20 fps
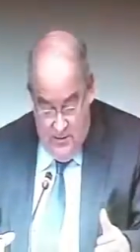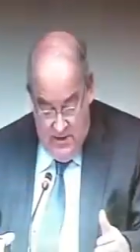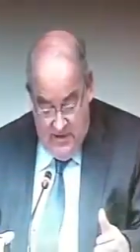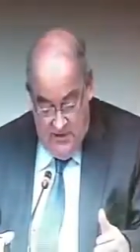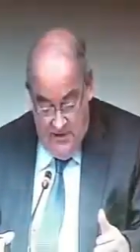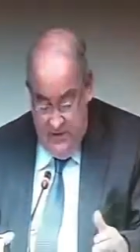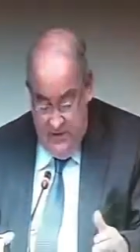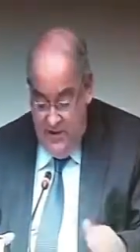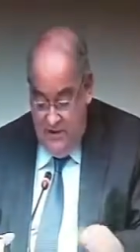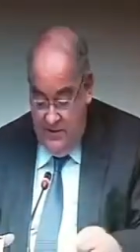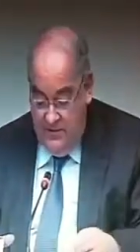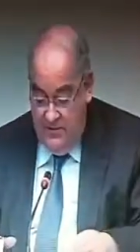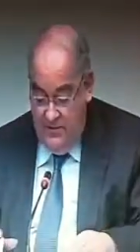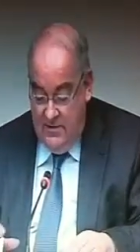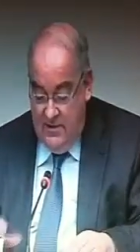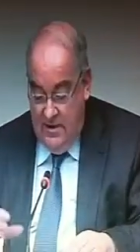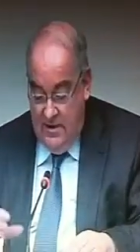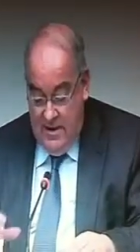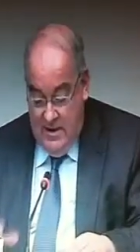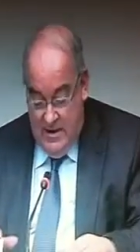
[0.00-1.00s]
unprecedented,
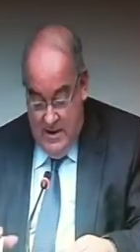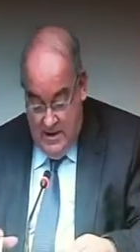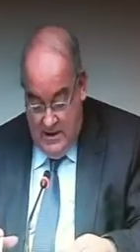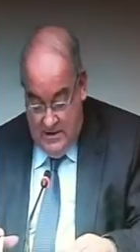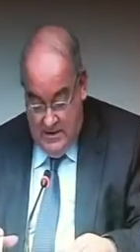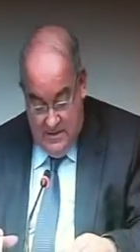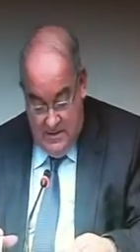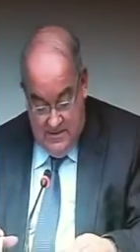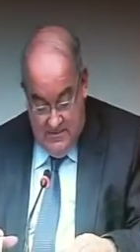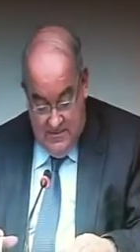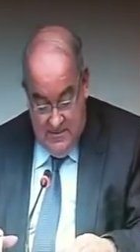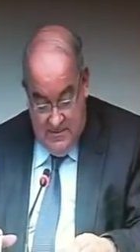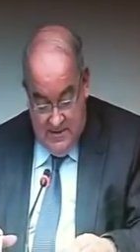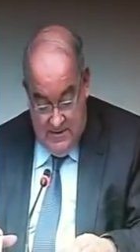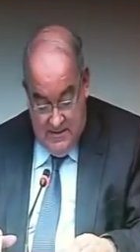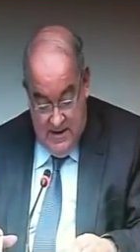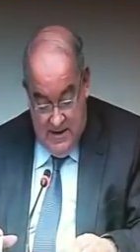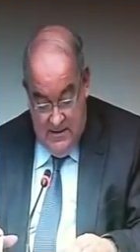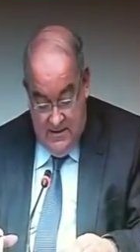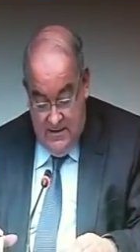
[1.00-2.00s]
as has been
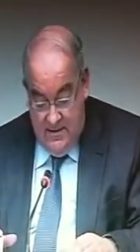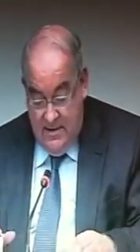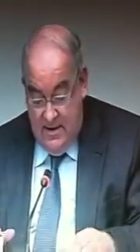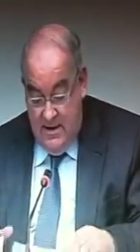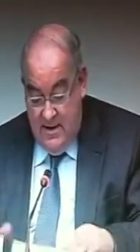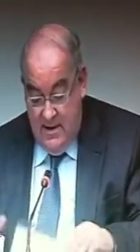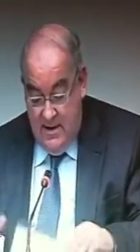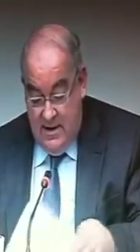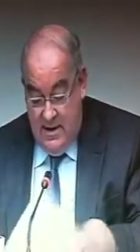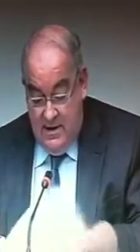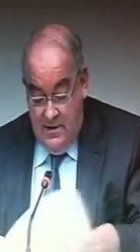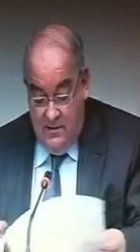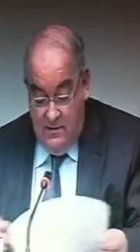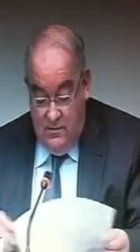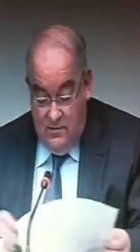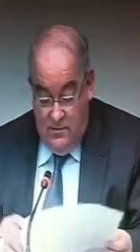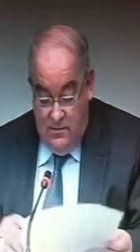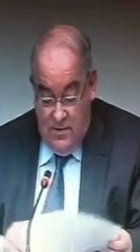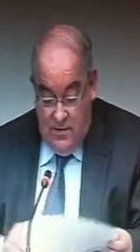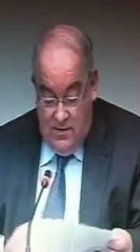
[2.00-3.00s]
said. And
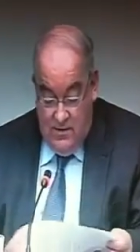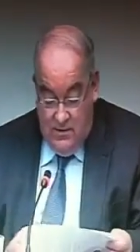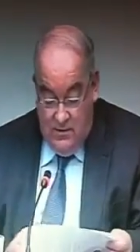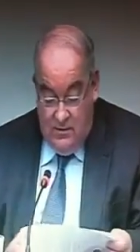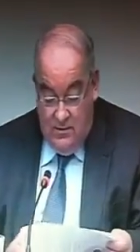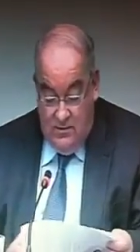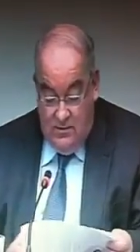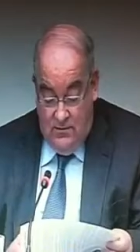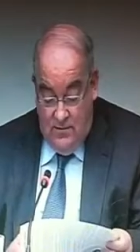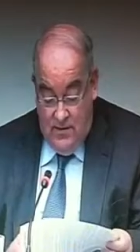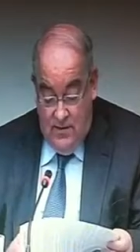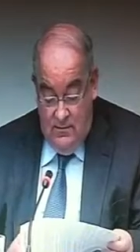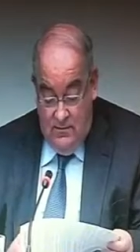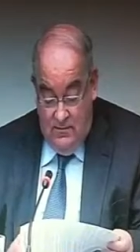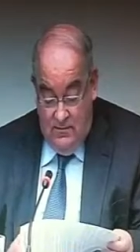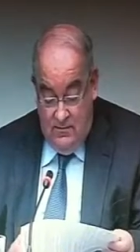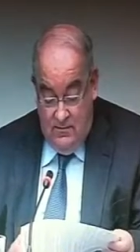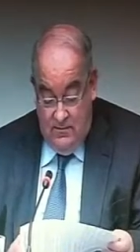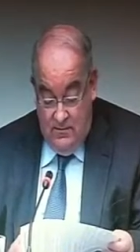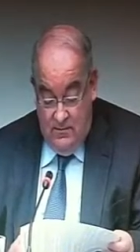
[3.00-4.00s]
I note very
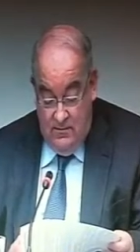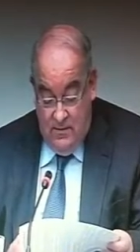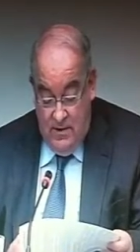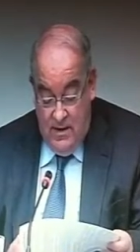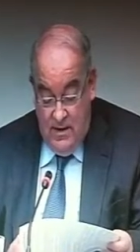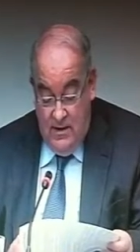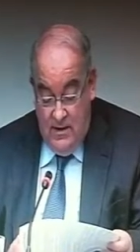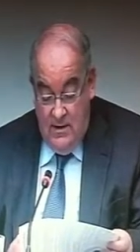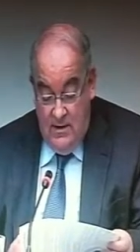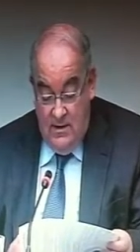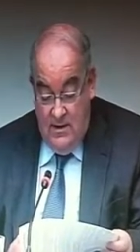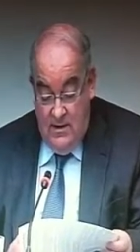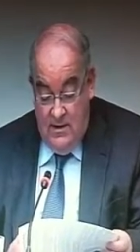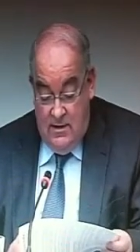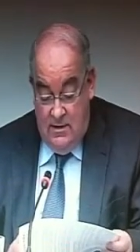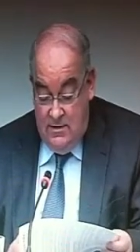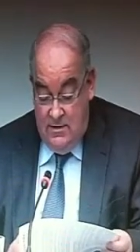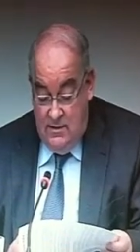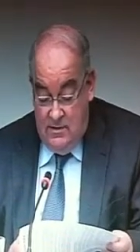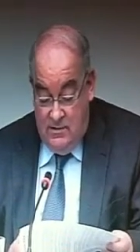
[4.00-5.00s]
well
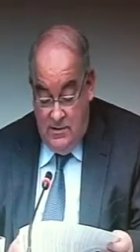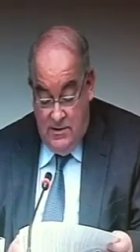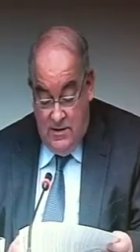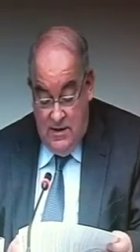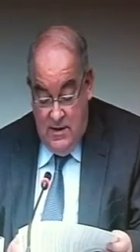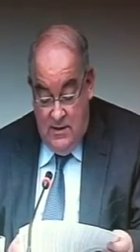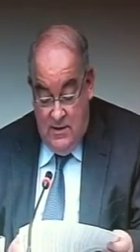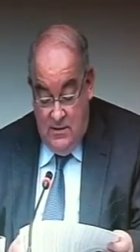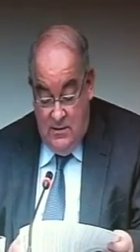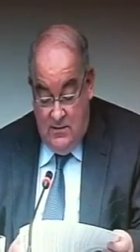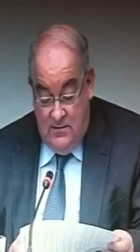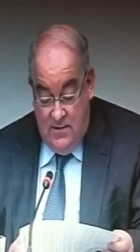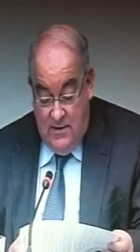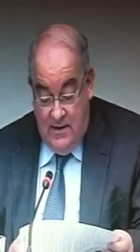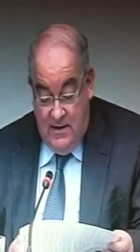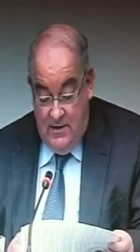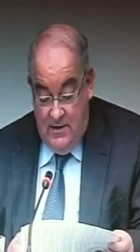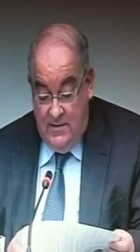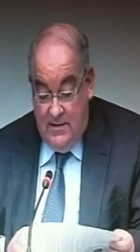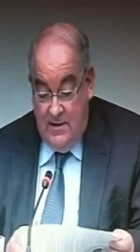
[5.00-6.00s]
that you say in your
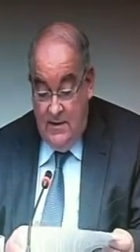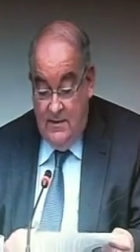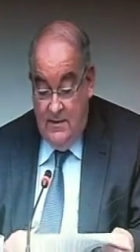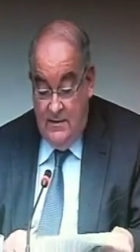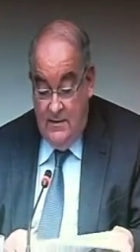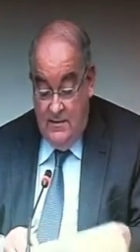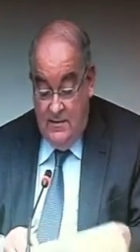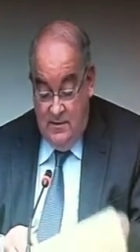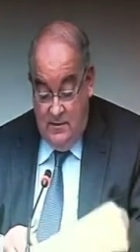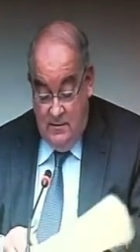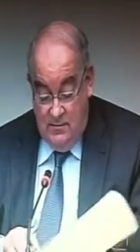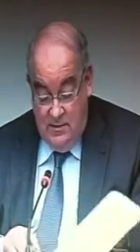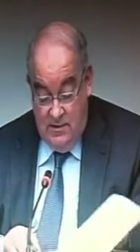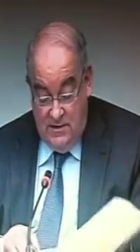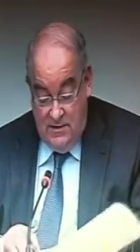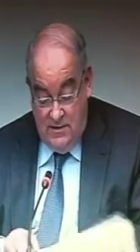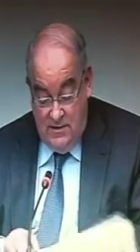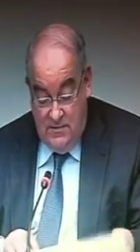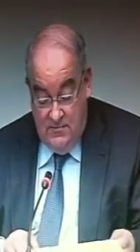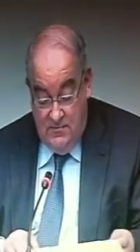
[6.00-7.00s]
final sentence in your
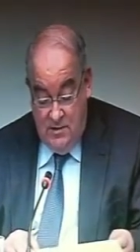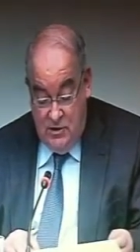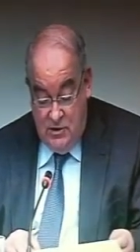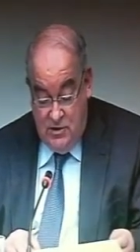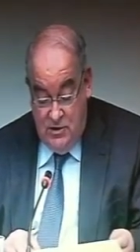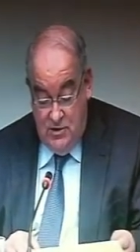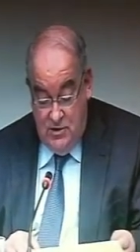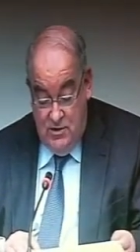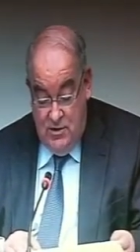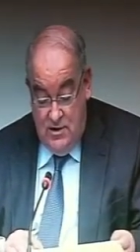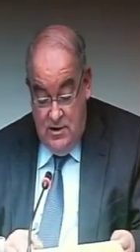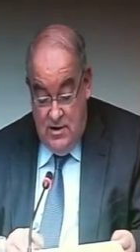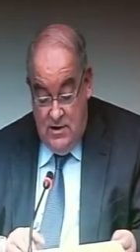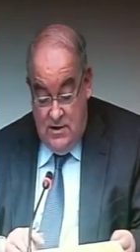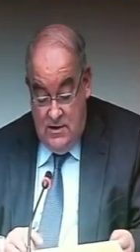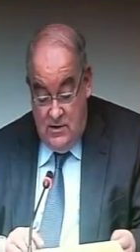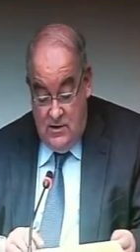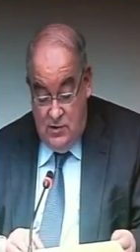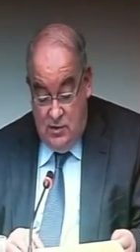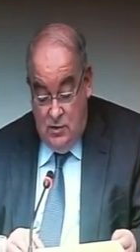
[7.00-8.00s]
written submission
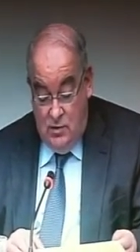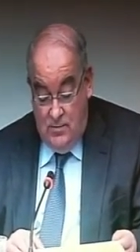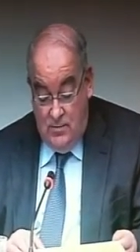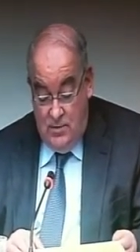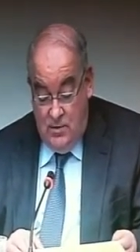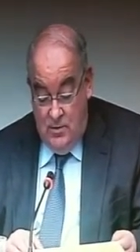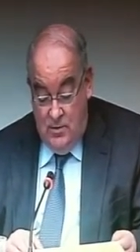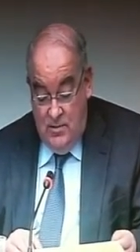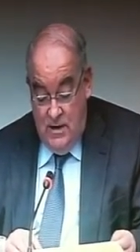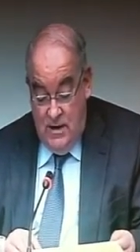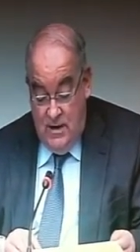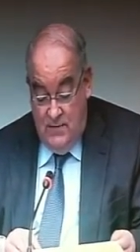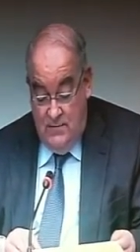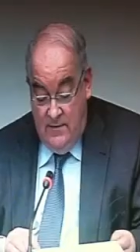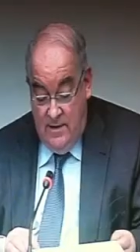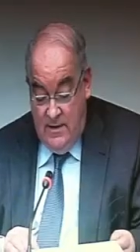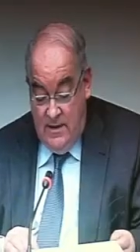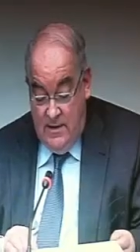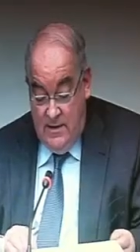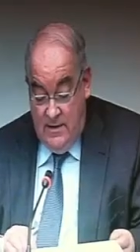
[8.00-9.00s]
that you hope to remain a
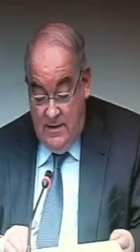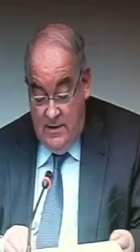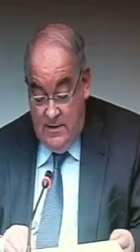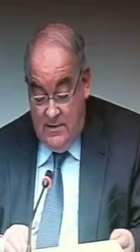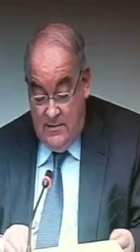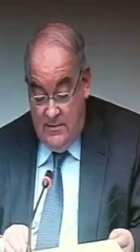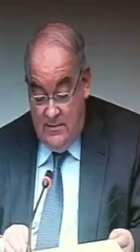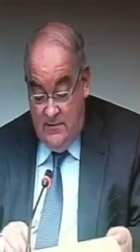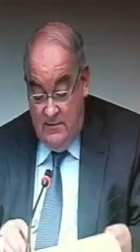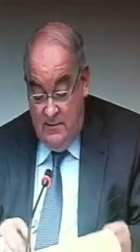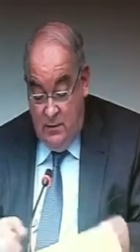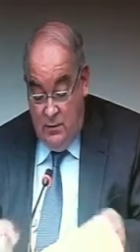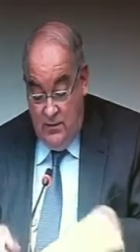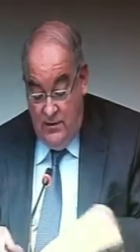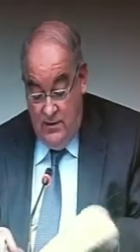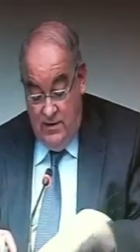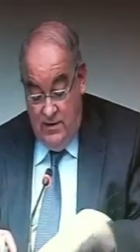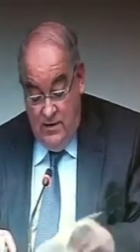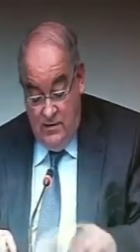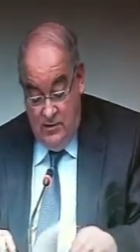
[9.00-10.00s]
vital and necessary
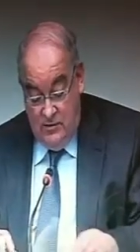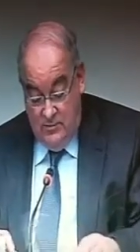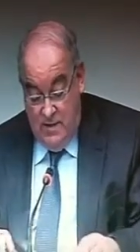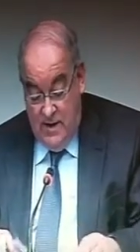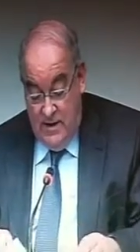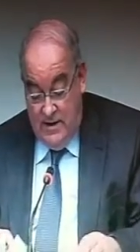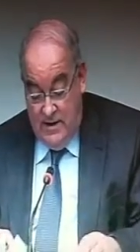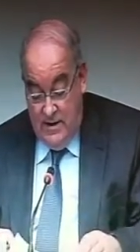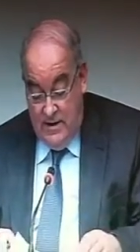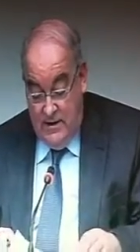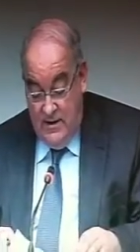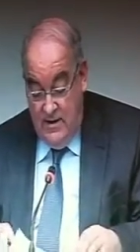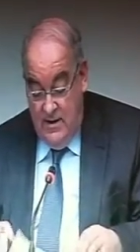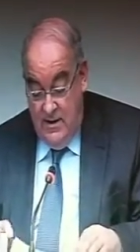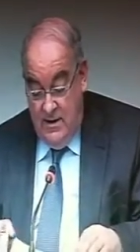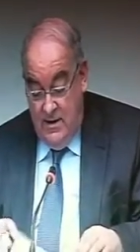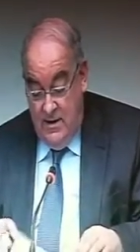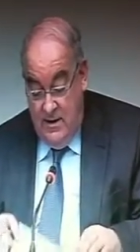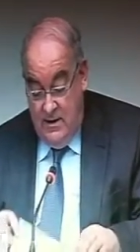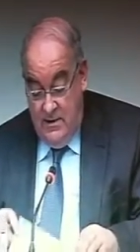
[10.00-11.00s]
force in Irish banking.
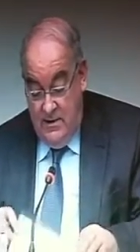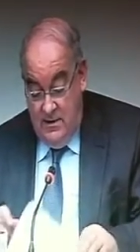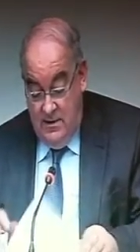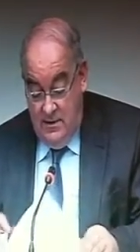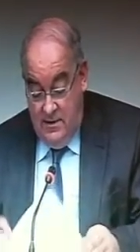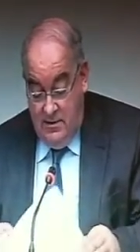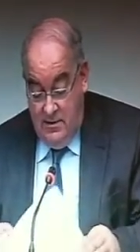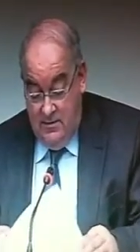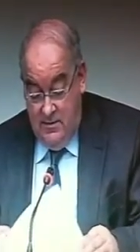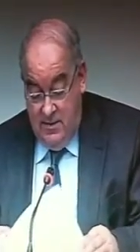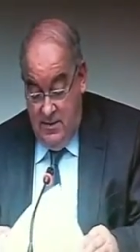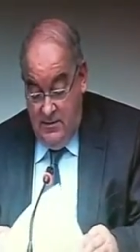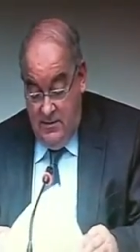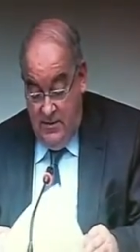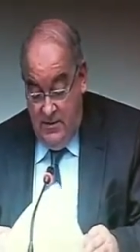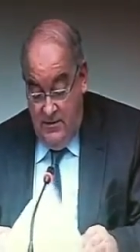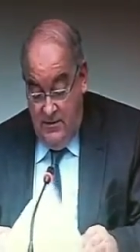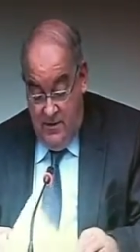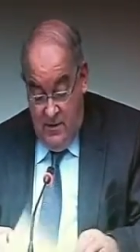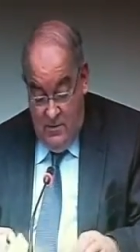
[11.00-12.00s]
I'd like a
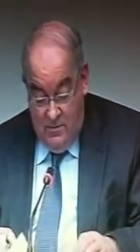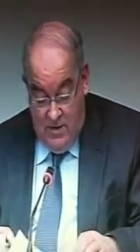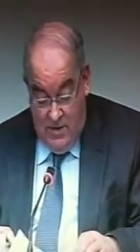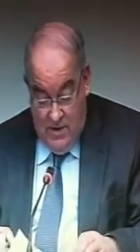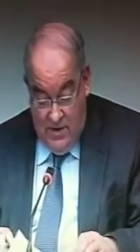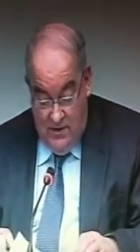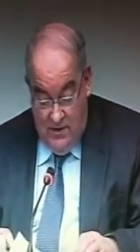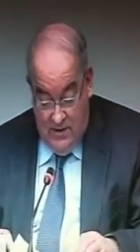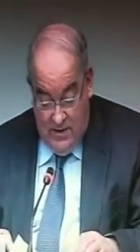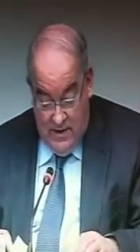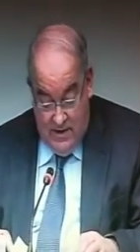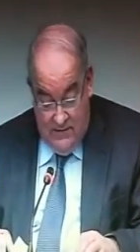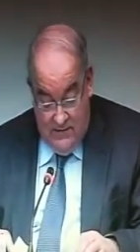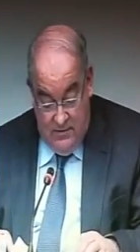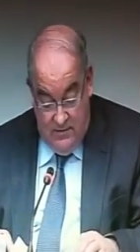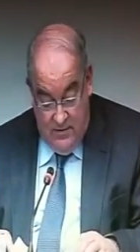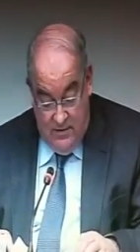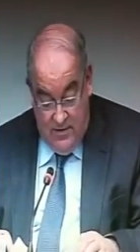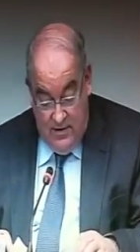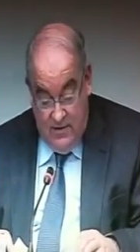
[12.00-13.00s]
commitment firmly on that,
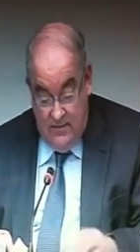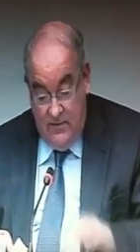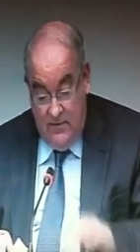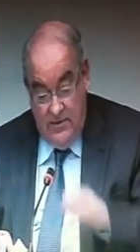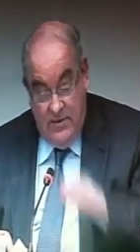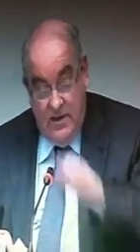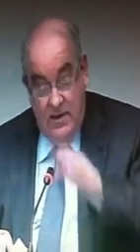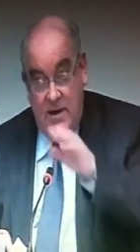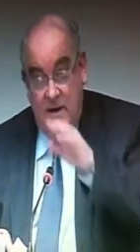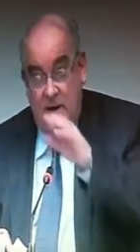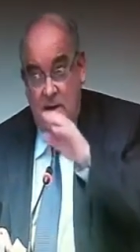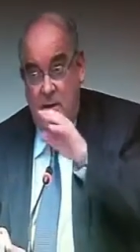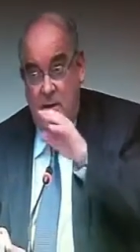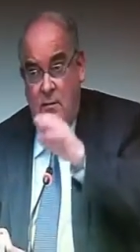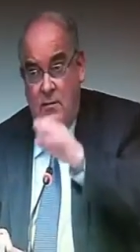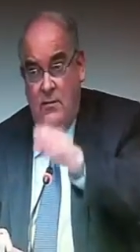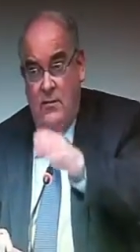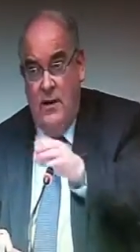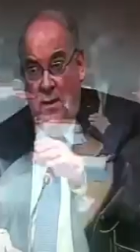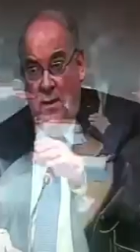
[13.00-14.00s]
if you can give it. You're